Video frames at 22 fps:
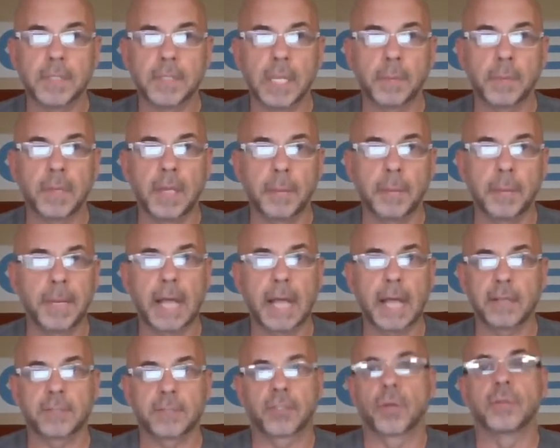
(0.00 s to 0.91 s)
Some of the, I mean,
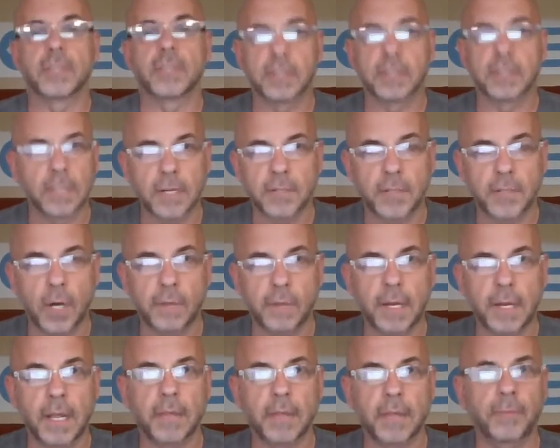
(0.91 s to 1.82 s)
Alex Jones is going to
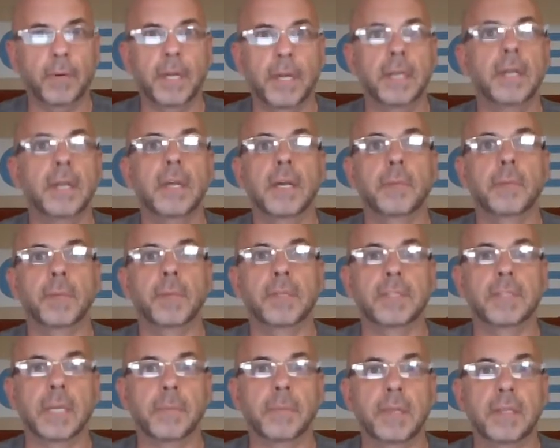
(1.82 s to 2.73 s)
starve to death, right?
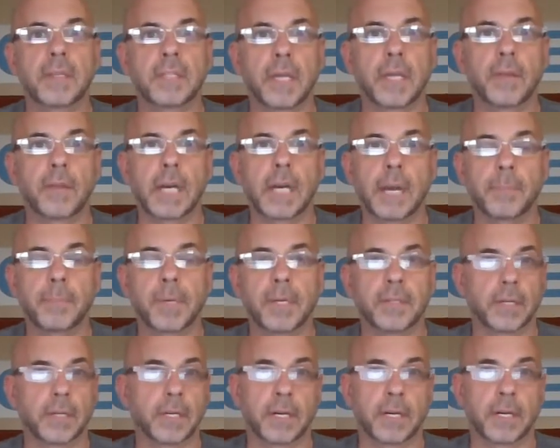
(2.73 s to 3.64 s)
But some of these other
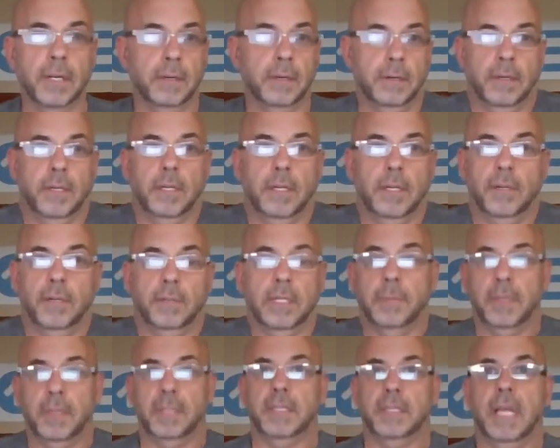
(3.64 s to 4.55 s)
companies are going to,
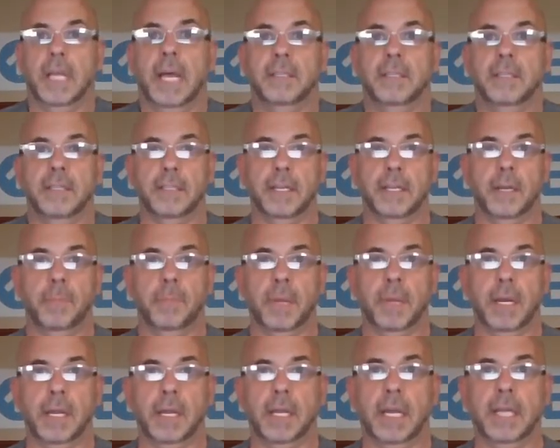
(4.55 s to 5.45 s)
some of these guys, these
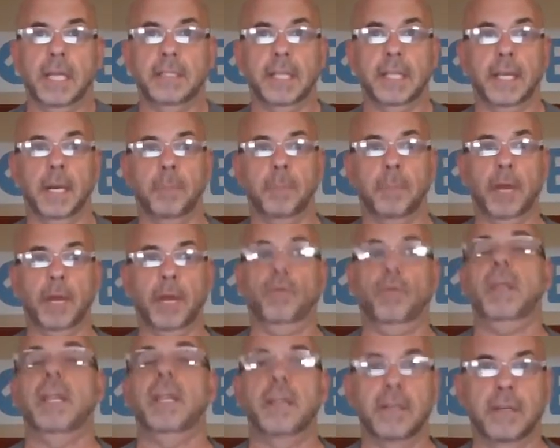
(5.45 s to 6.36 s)
independent guys, they got to pay
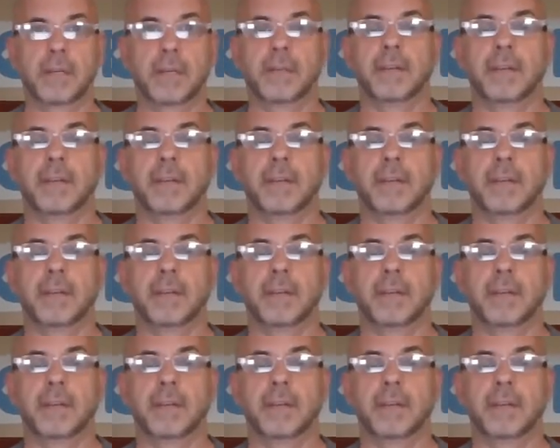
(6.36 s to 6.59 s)
rent.